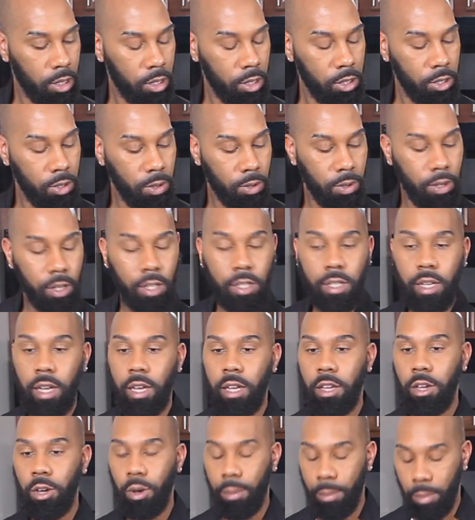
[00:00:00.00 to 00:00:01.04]
You're going to
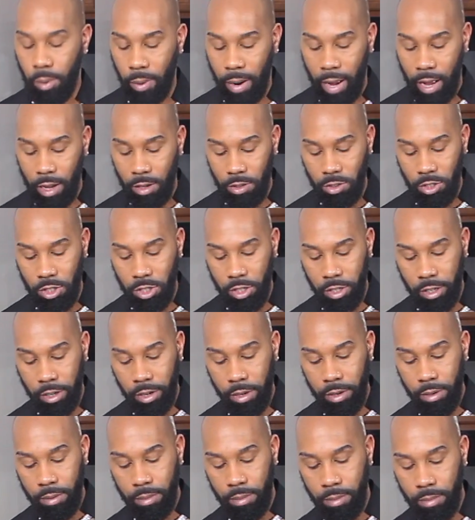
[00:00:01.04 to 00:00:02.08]
take your brown
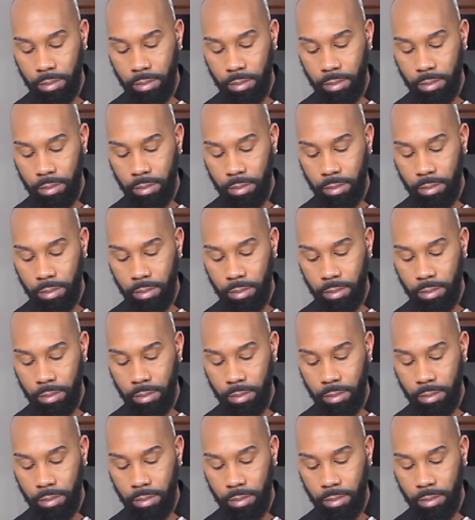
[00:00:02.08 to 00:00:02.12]
sugar.